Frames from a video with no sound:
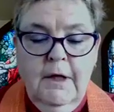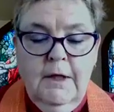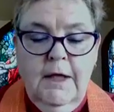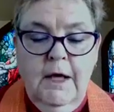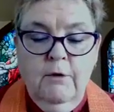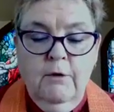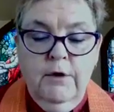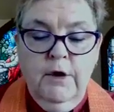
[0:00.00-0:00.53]

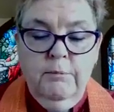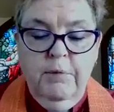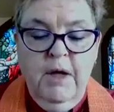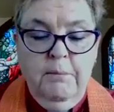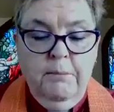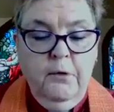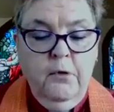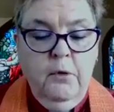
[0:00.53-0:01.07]
They were the
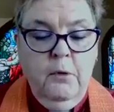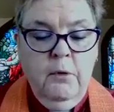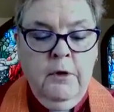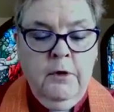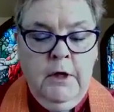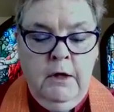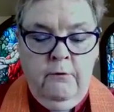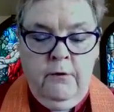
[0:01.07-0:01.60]
people who
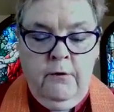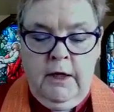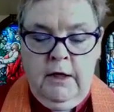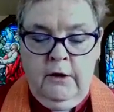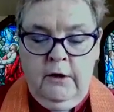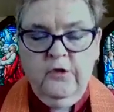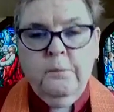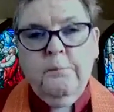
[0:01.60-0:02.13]
weren't even
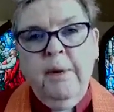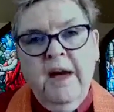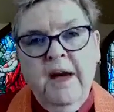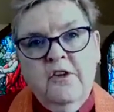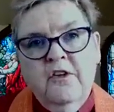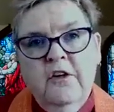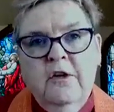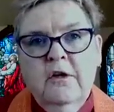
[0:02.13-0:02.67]

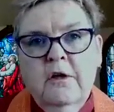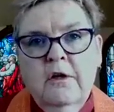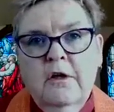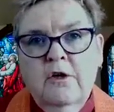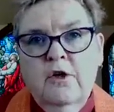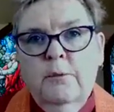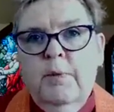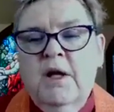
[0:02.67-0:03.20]
expected
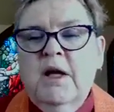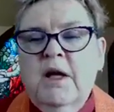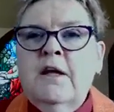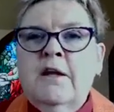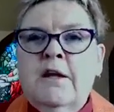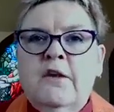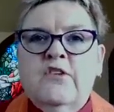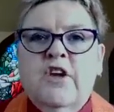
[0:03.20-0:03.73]
to be
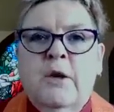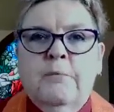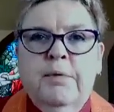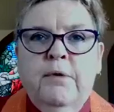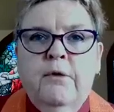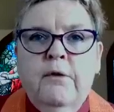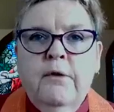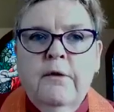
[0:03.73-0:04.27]
in the
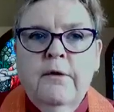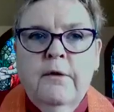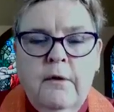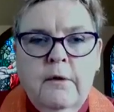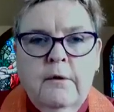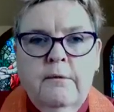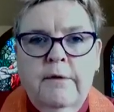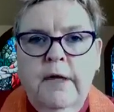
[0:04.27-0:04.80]
temple.
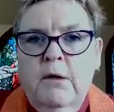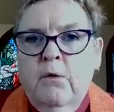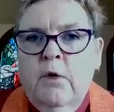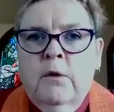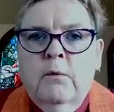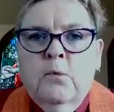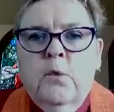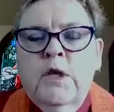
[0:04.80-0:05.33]
They
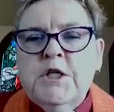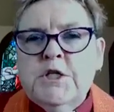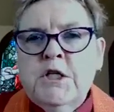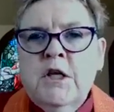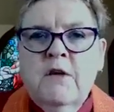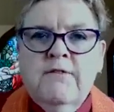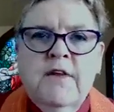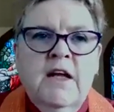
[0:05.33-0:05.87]
weren't rich
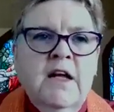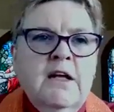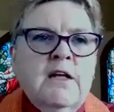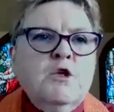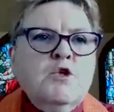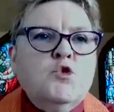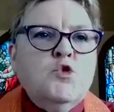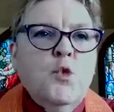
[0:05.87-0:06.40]
enough. They
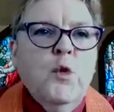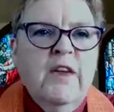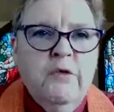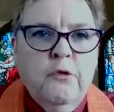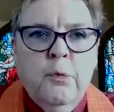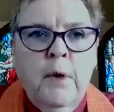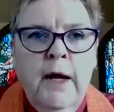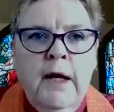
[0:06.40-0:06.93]
didn't
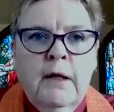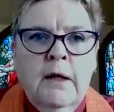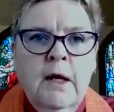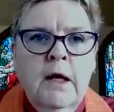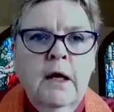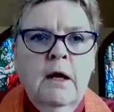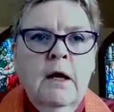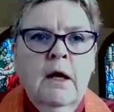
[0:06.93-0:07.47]
dress right.
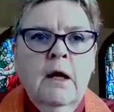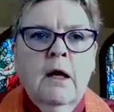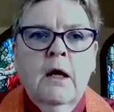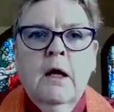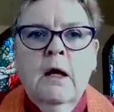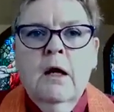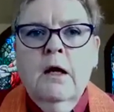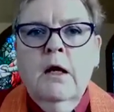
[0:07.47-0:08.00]
They,
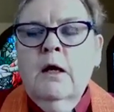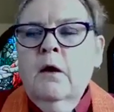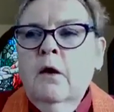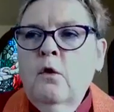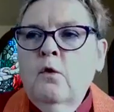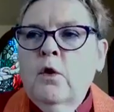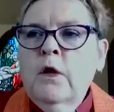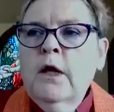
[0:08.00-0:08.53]

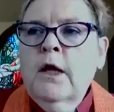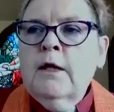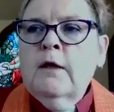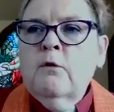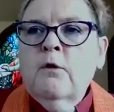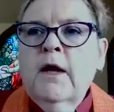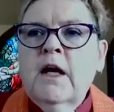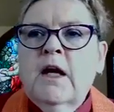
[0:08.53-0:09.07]
were not
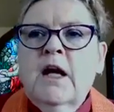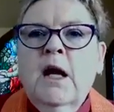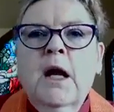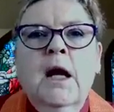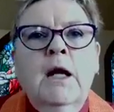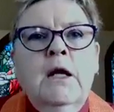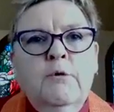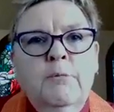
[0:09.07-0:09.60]
the right
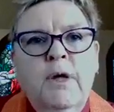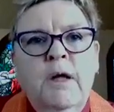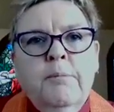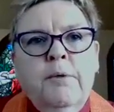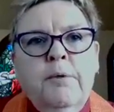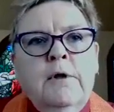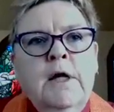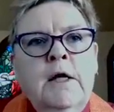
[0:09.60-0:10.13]
kind of
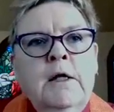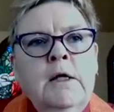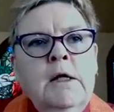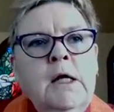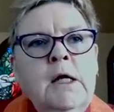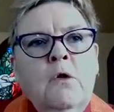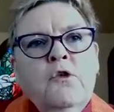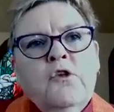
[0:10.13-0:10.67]
people. And,
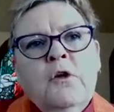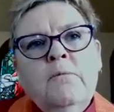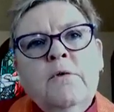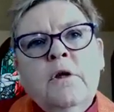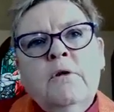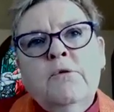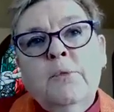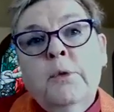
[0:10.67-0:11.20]

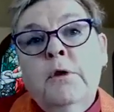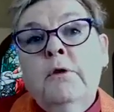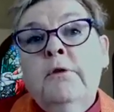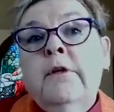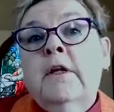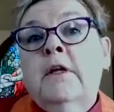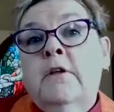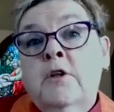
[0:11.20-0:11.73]
sometimes we
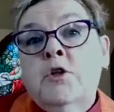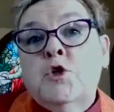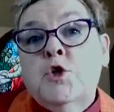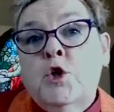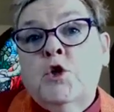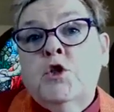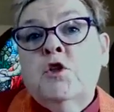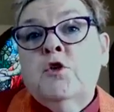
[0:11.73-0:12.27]
do that in the
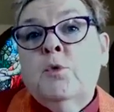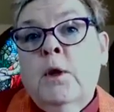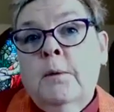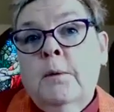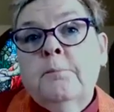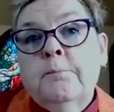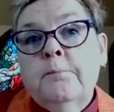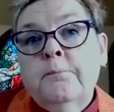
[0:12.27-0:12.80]
church as well.